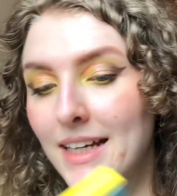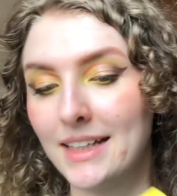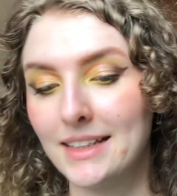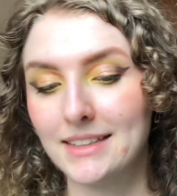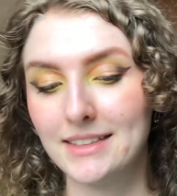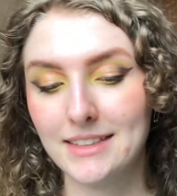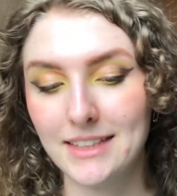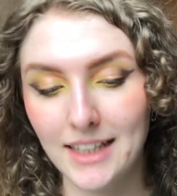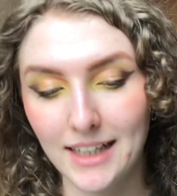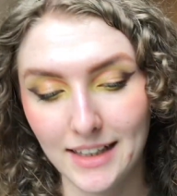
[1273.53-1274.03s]

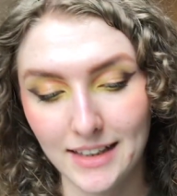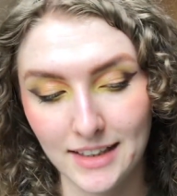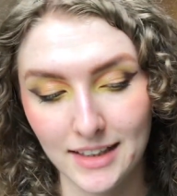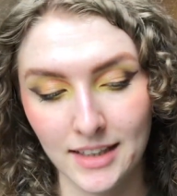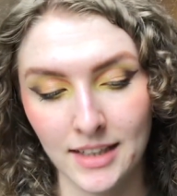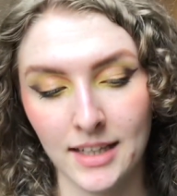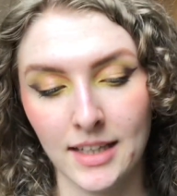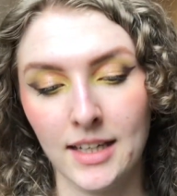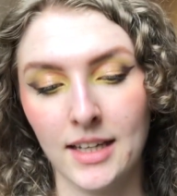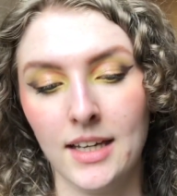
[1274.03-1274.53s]
Then,
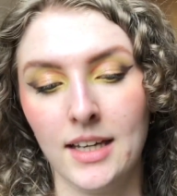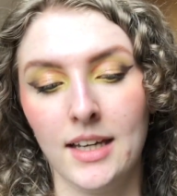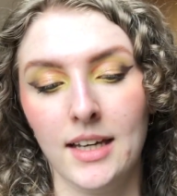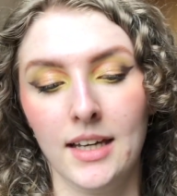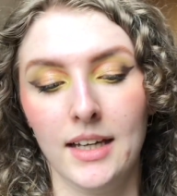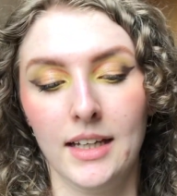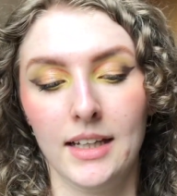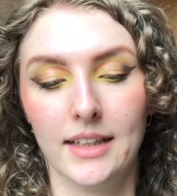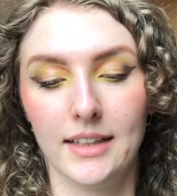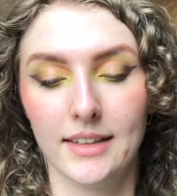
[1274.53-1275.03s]

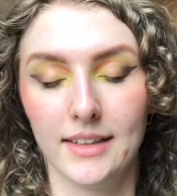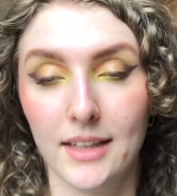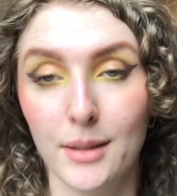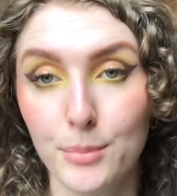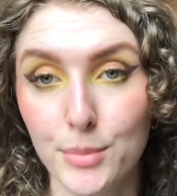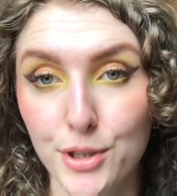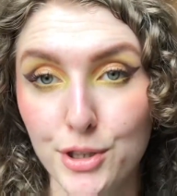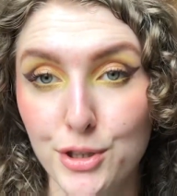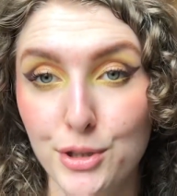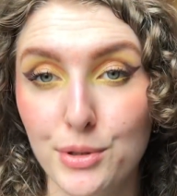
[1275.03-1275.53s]

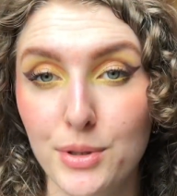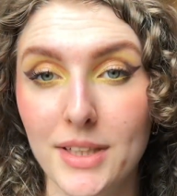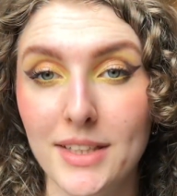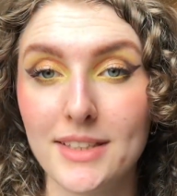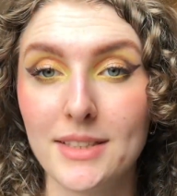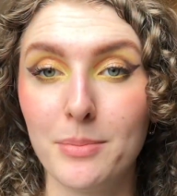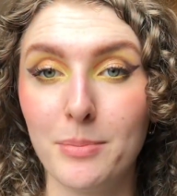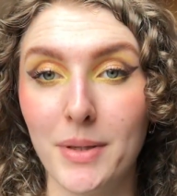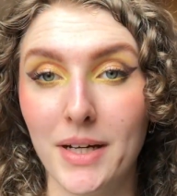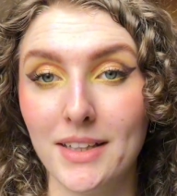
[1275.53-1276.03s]
number 2 is
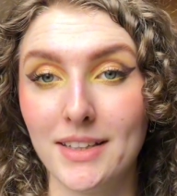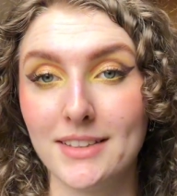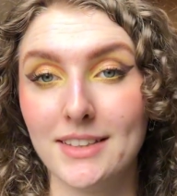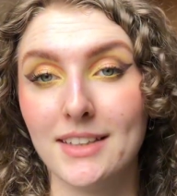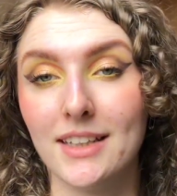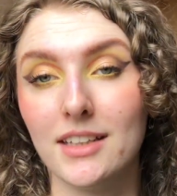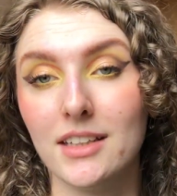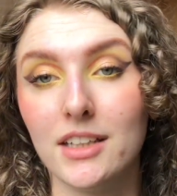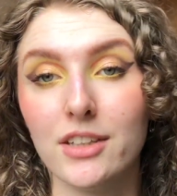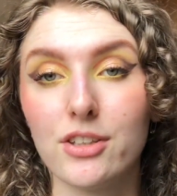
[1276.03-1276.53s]
a palette that
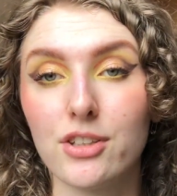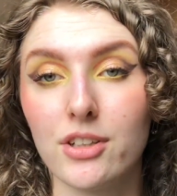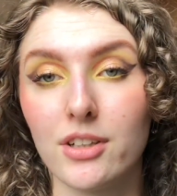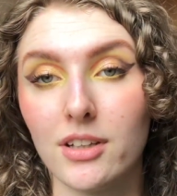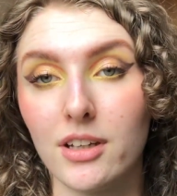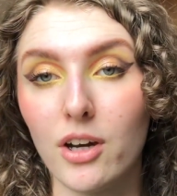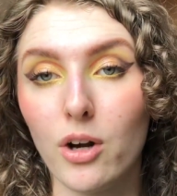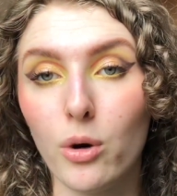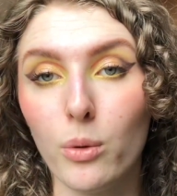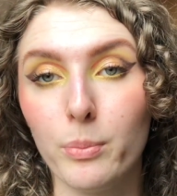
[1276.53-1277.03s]
I
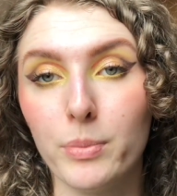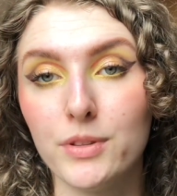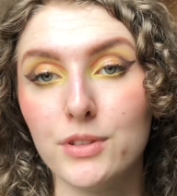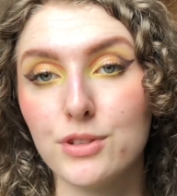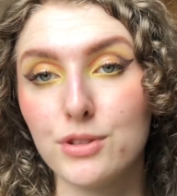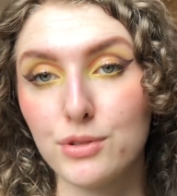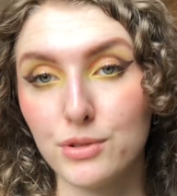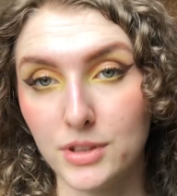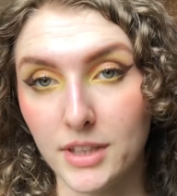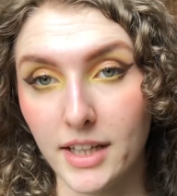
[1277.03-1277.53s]
literally opened
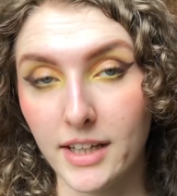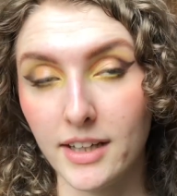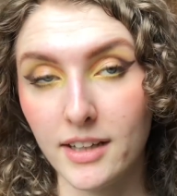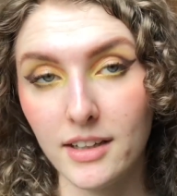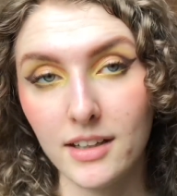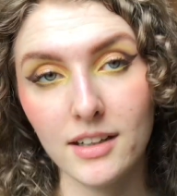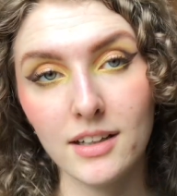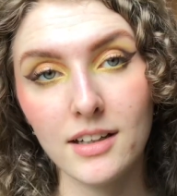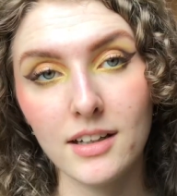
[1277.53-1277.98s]
today.